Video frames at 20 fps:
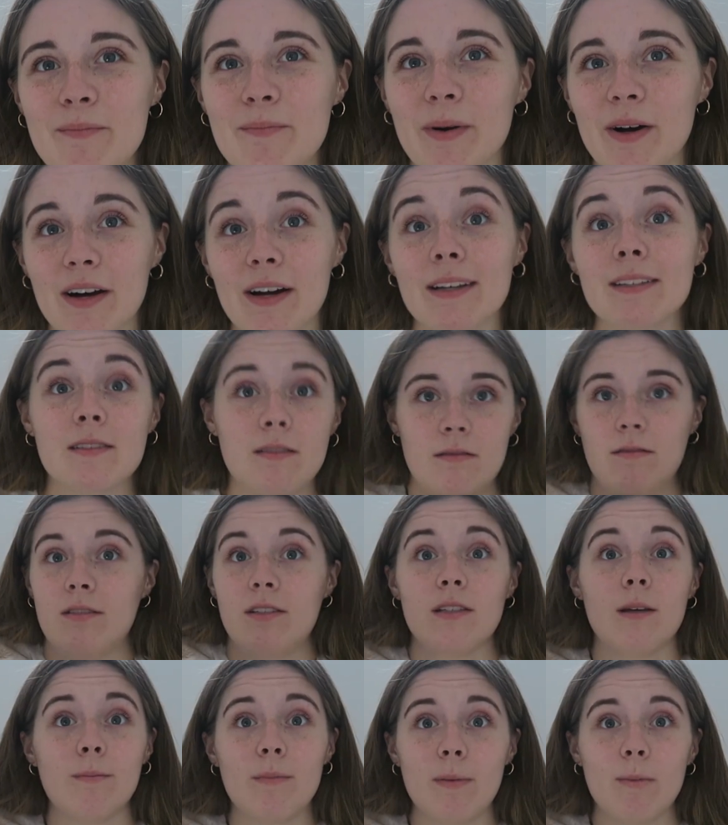but
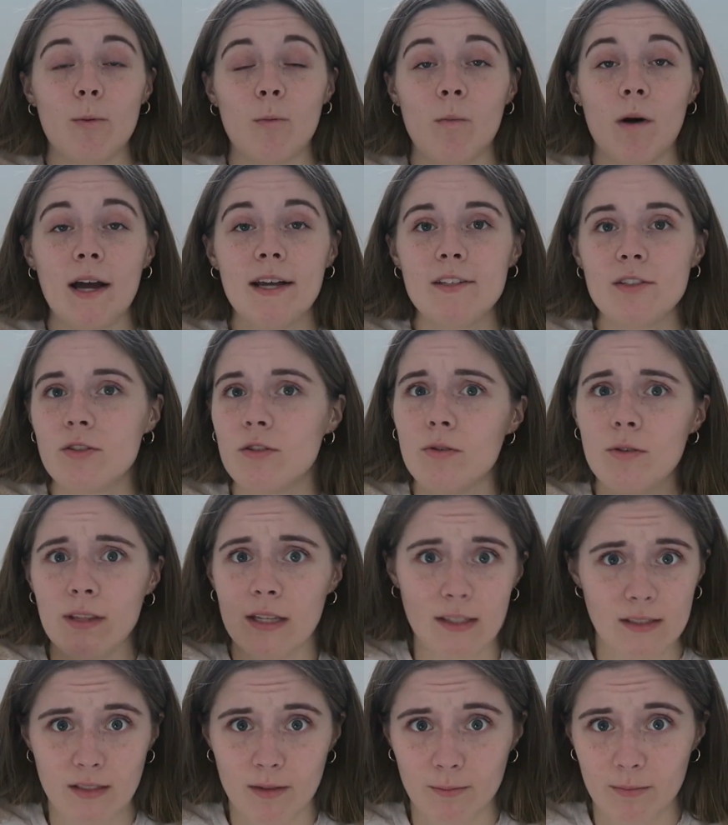some people might do, and
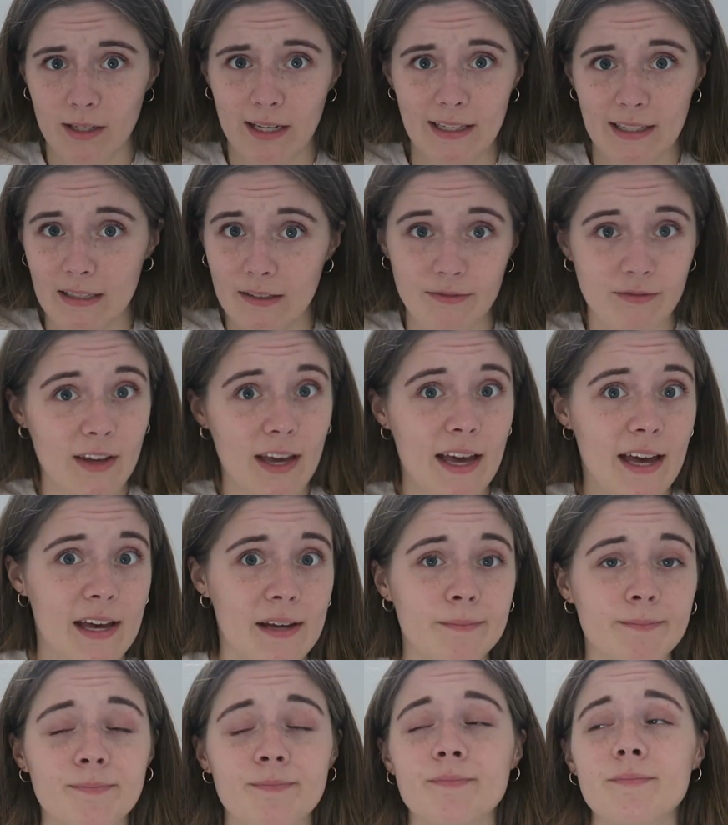that's completely
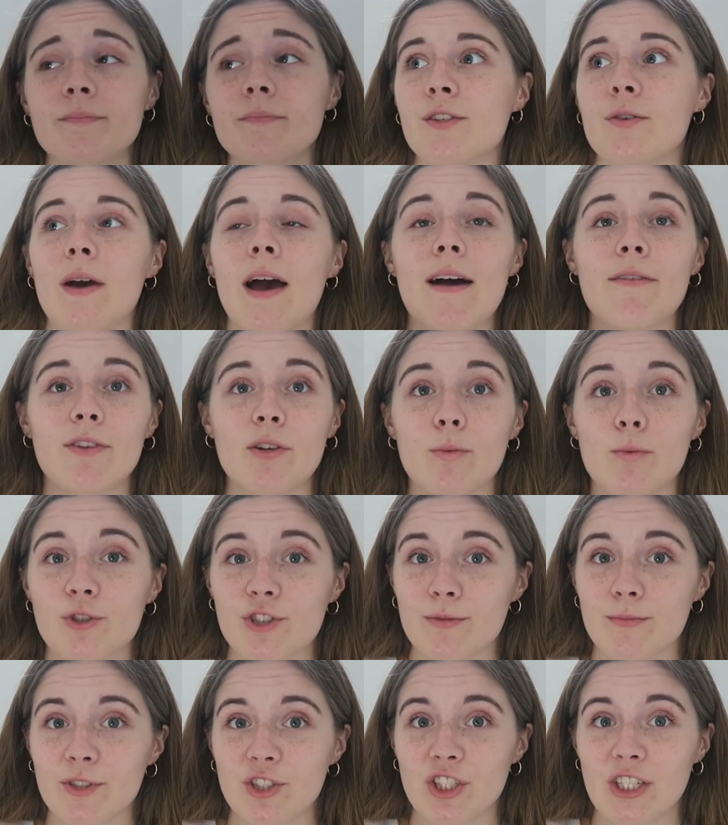fair. So having a
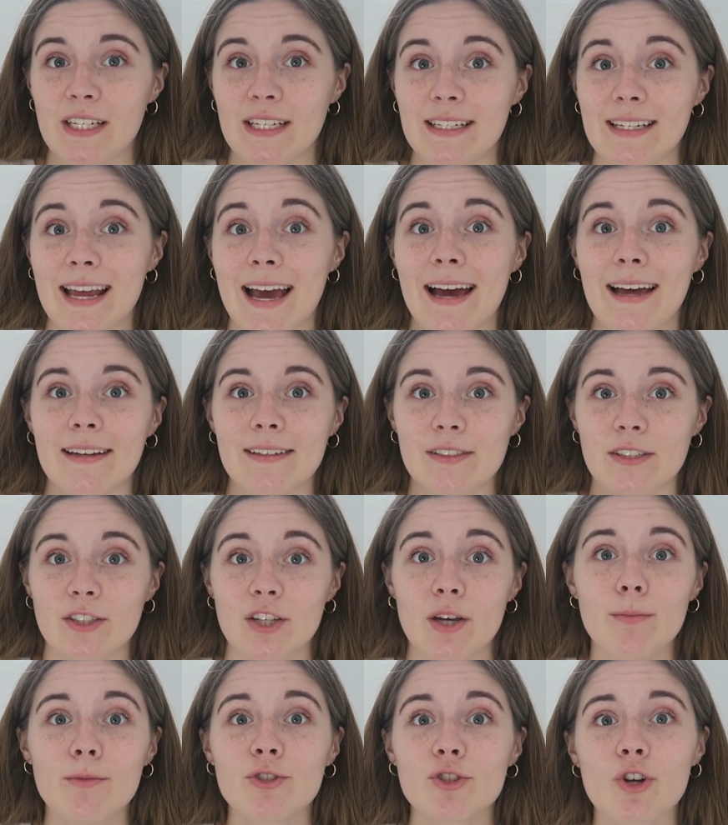washing machine and a
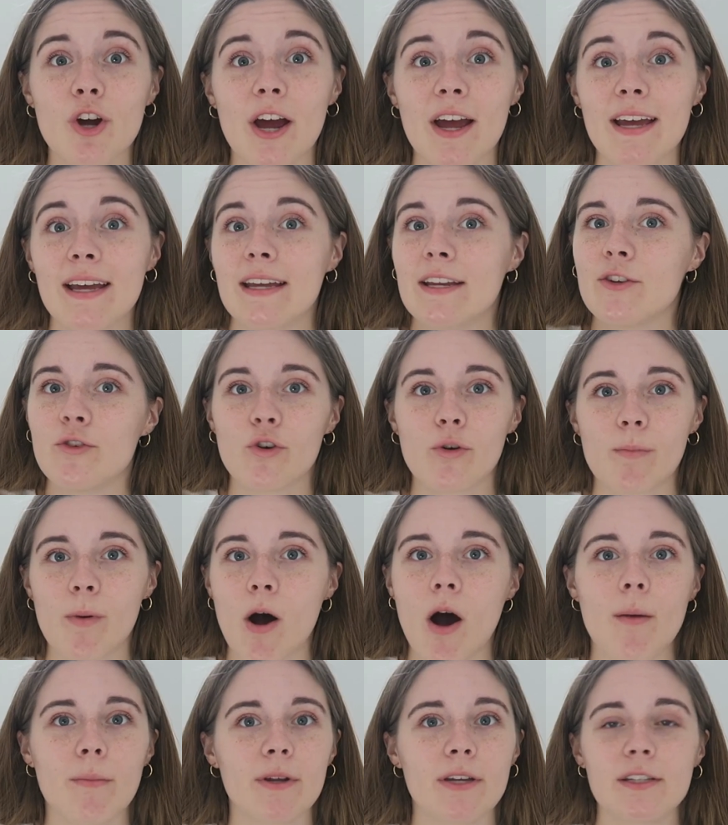tumble dryer in your
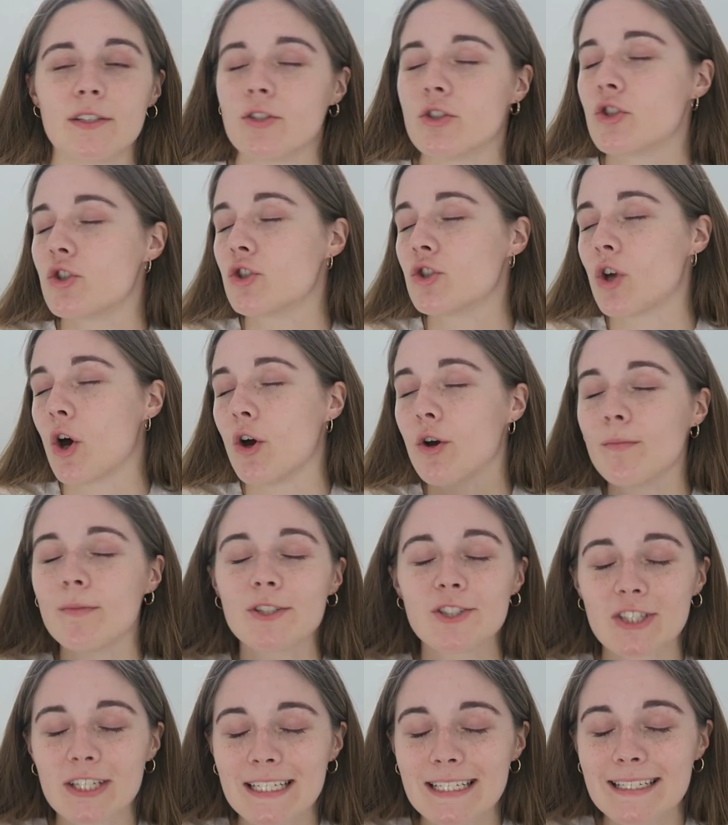apartment is so
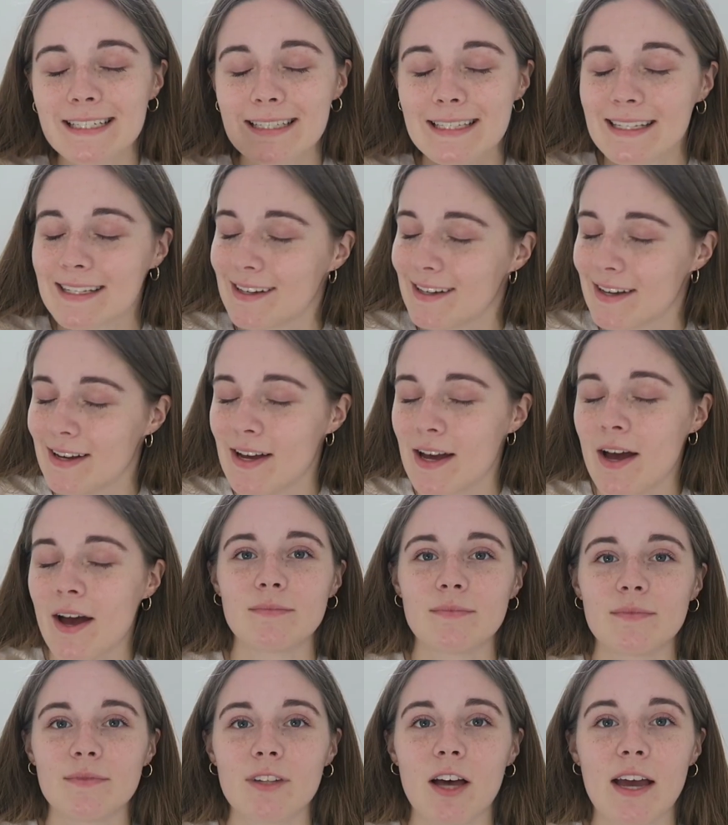much easier.
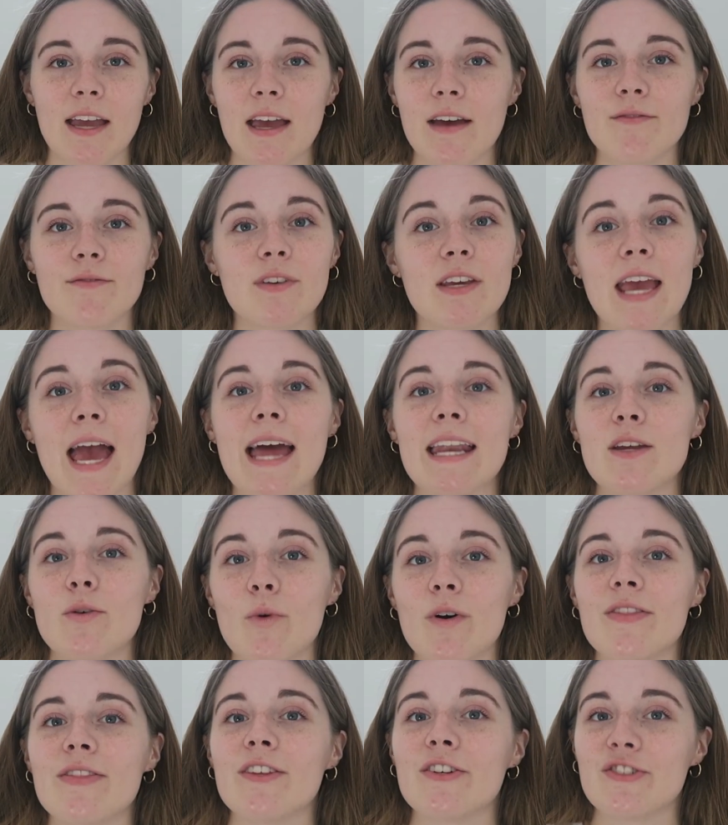I envy
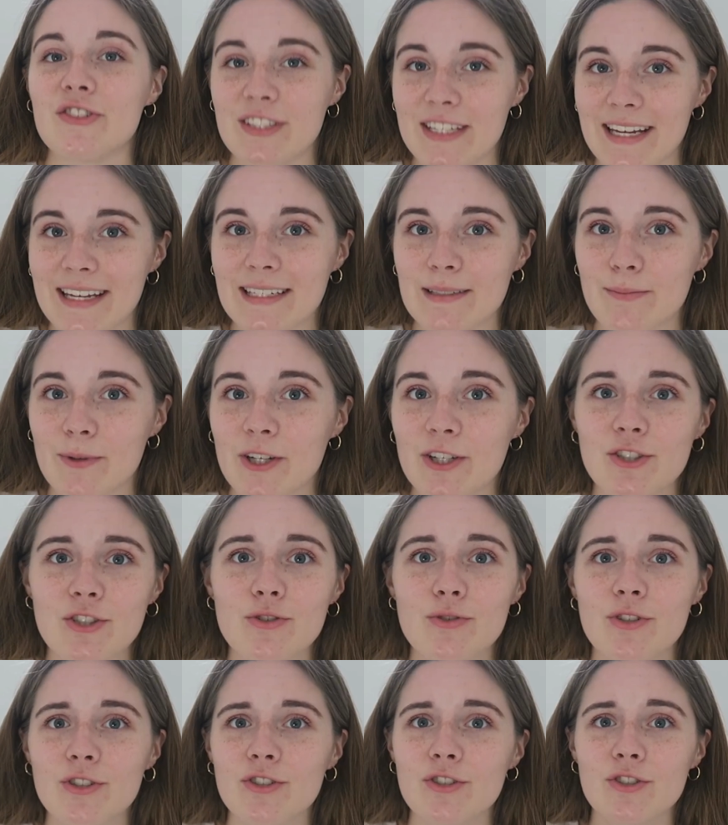anyone that did, because
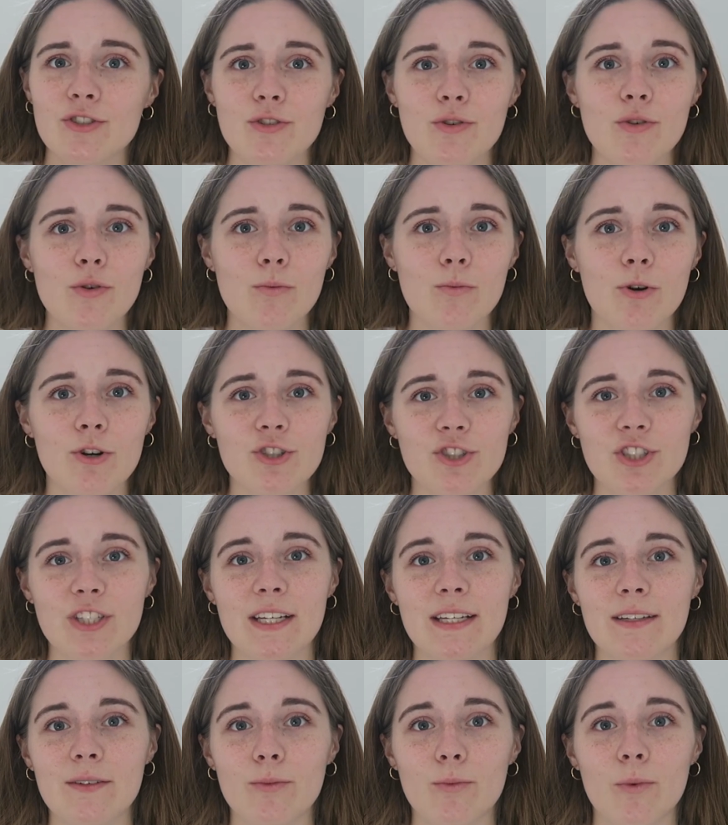you can just do your
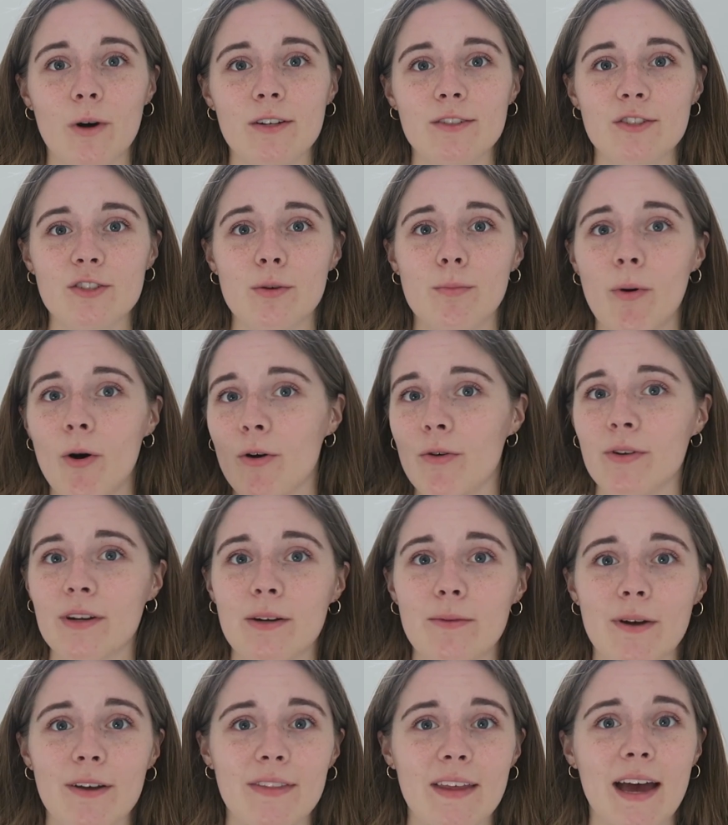washing whilst you're pottering
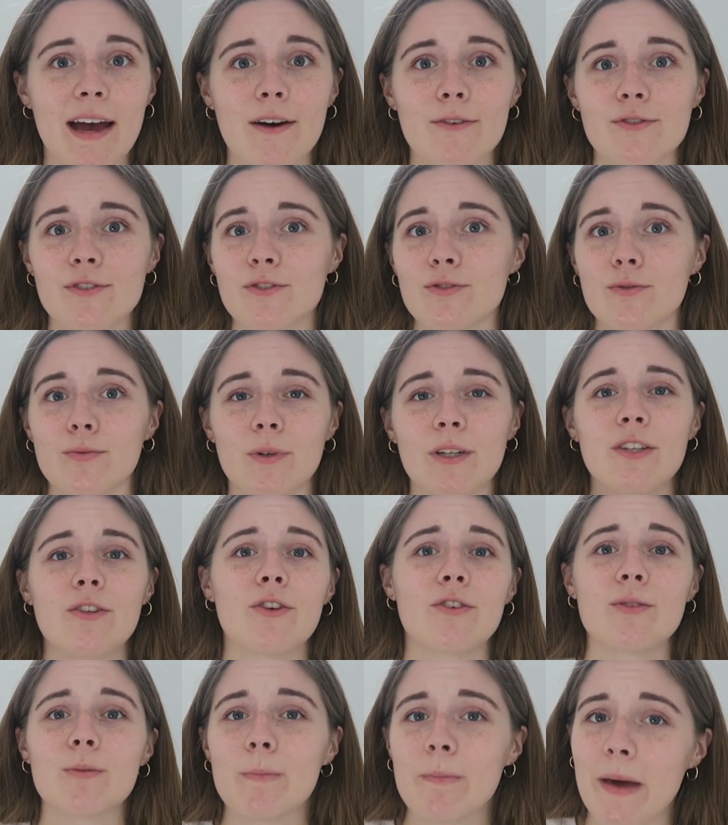around the house or when you
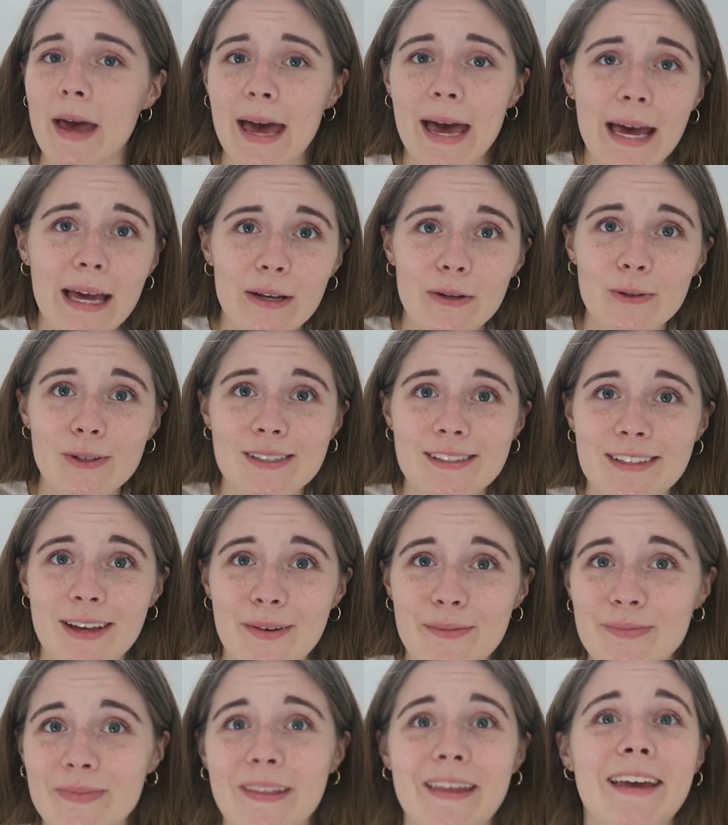go to bed or
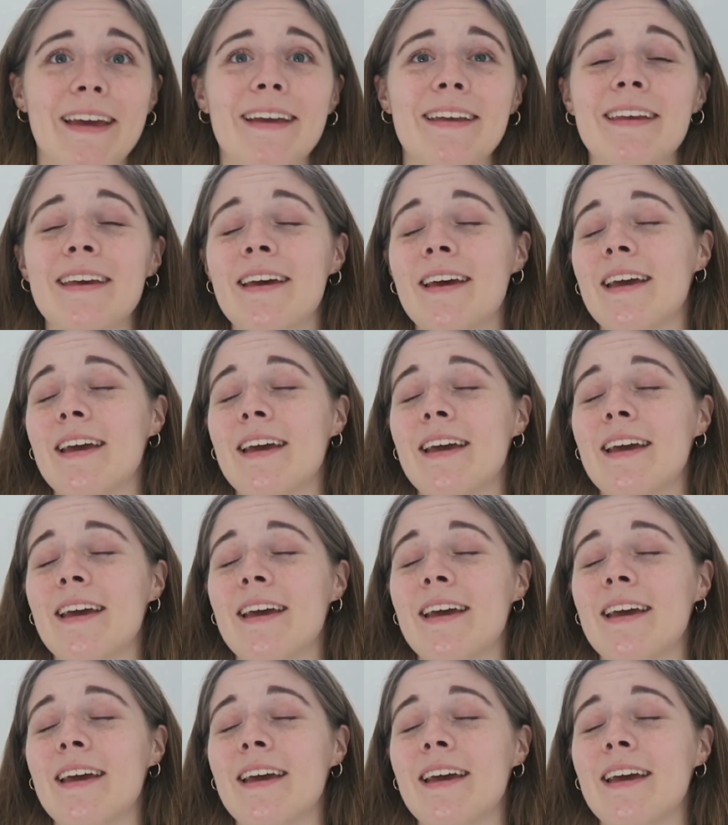something,